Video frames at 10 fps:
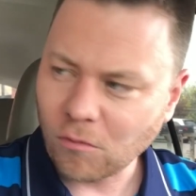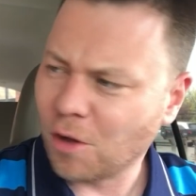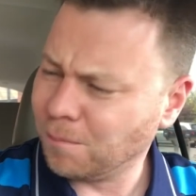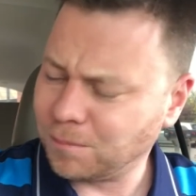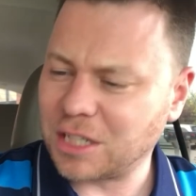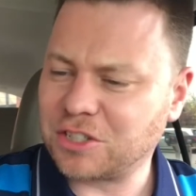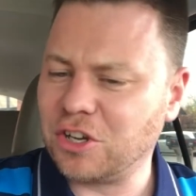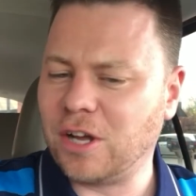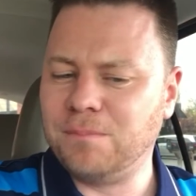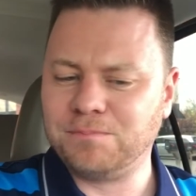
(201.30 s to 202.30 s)
Mmm, that's
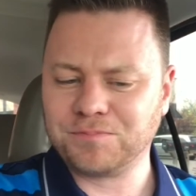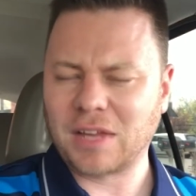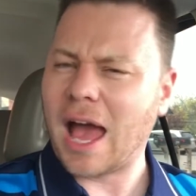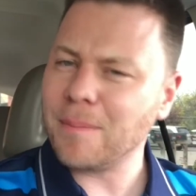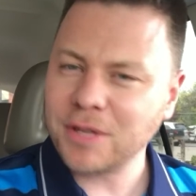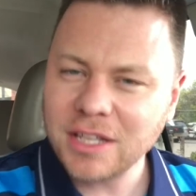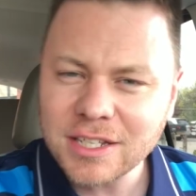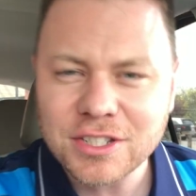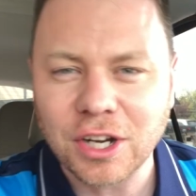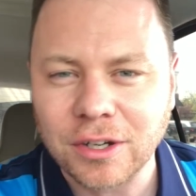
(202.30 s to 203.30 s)
good. Happy
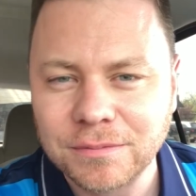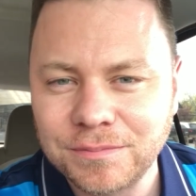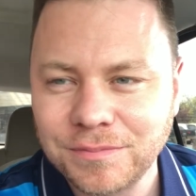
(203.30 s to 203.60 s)
Easter.